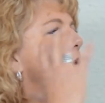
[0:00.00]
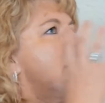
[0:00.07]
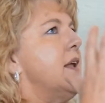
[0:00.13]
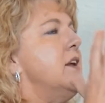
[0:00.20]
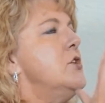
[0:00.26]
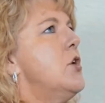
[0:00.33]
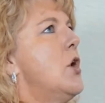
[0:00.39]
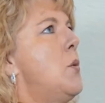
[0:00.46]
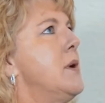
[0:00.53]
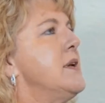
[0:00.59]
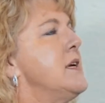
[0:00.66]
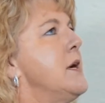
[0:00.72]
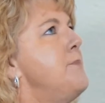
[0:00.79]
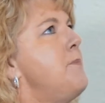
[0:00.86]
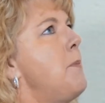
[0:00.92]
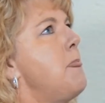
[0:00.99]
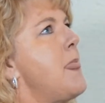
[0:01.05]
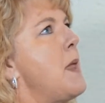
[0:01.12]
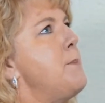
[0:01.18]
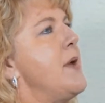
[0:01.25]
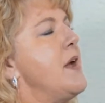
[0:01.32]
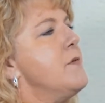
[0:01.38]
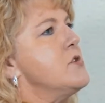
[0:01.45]
And you know what?
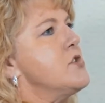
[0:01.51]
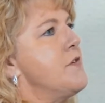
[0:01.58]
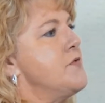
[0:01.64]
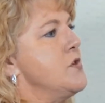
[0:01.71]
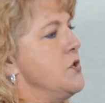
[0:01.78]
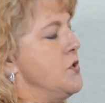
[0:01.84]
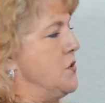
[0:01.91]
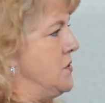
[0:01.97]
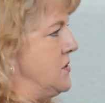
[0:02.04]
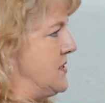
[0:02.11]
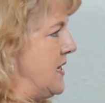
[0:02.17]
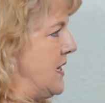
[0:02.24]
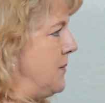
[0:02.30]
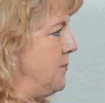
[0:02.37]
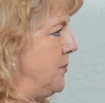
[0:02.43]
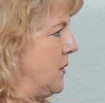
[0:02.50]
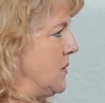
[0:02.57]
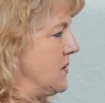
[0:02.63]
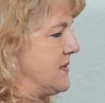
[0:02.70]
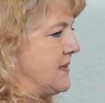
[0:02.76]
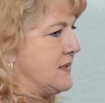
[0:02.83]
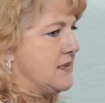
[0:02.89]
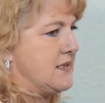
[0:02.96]
Parents often use that
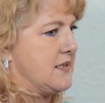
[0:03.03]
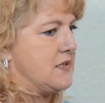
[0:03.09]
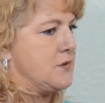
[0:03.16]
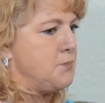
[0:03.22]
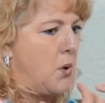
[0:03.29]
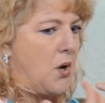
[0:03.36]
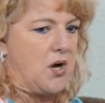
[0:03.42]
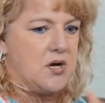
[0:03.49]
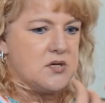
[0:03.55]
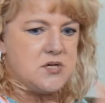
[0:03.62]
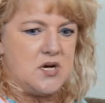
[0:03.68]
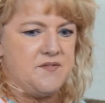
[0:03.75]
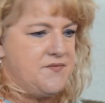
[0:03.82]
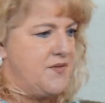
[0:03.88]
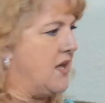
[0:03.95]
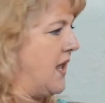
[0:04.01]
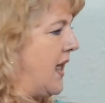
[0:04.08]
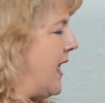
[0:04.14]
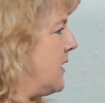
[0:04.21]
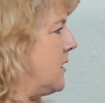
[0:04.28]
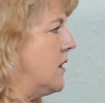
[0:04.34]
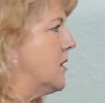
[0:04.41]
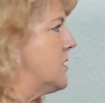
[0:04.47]
because it's part of their
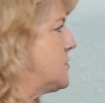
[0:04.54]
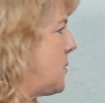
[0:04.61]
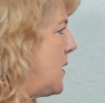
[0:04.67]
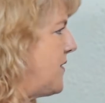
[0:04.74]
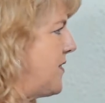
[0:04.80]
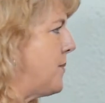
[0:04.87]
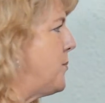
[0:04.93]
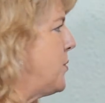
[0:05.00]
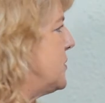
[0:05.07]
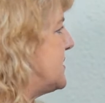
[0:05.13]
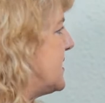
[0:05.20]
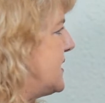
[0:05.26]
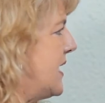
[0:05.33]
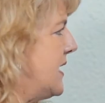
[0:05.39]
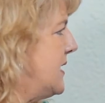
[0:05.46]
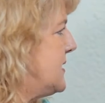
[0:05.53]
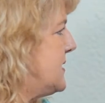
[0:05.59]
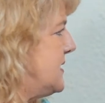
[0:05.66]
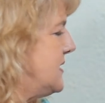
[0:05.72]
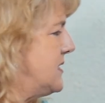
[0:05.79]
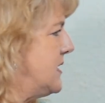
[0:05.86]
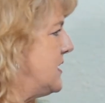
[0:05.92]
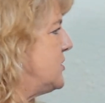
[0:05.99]
anger as well, their
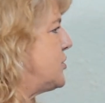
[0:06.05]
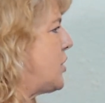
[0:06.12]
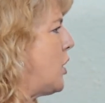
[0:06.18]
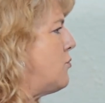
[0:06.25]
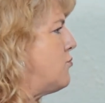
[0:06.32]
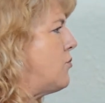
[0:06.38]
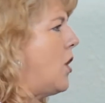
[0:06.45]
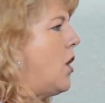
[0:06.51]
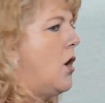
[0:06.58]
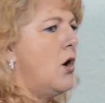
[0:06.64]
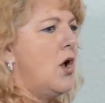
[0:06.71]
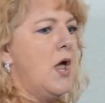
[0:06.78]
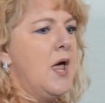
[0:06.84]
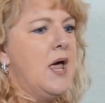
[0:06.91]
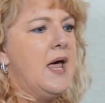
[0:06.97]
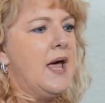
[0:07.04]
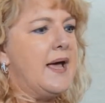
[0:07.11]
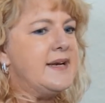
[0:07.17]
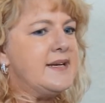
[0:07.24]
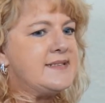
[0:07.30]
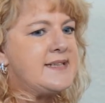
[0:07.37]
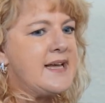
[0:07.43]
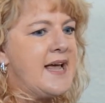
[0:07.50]
personality. Things go wrong, and
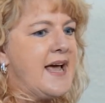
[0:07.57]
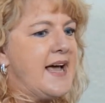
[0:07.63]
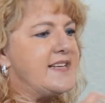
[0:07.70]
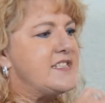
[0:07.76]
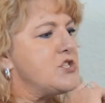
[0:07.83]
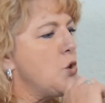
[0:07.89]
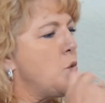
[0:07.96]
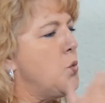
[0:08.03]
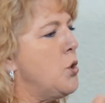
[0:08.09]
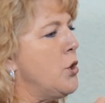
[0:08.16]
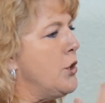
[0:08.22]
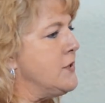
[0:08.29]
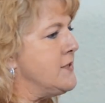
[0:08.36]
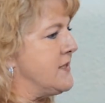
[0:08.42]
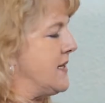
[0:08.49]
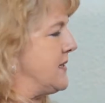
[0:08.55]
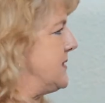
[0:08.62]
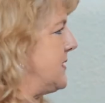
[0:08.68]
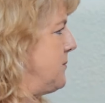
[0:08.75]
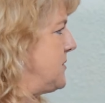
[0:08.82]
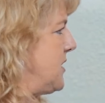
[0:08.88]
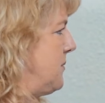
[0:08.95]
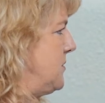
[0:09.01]
it's the words that they
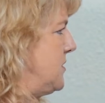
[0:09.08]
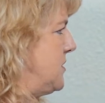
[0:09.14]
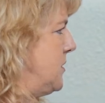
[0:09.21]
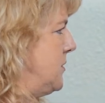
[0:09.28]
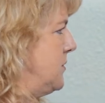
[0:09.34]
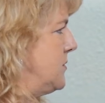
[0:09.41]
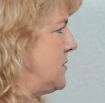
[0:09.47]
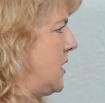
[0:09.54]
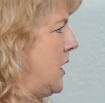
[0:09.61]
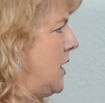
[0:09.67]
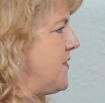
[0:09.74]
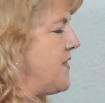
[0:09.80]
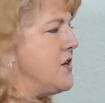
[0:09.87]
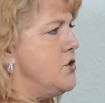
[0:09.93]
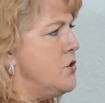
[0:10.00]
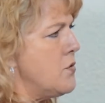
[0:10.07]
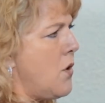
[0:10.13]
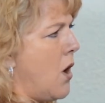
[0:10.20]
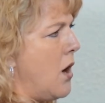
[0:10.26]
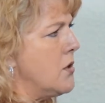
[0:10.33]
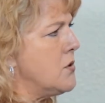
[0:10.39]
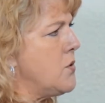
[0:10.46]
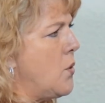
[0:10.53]
sometimes use that you
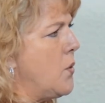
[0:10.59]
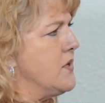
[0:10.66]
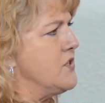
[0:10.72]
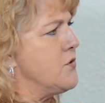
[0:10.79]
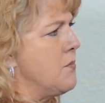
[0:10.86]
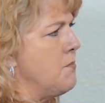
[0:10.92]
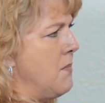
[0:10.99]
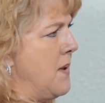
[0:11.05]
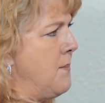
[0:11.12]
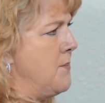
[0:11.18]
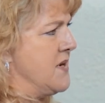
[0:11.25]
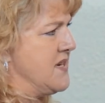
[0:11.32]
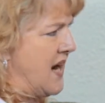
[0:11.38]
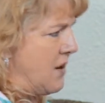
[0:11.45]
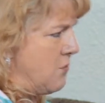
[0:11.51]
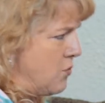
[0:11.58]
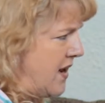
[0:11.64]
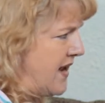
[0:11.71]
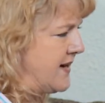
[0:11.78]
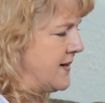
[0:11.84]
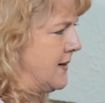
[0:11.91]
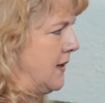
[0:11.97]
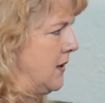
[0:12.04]
can't always remember
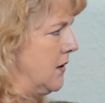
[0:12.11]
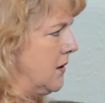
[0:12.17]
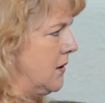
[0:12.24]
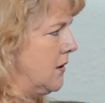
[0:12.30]
directly,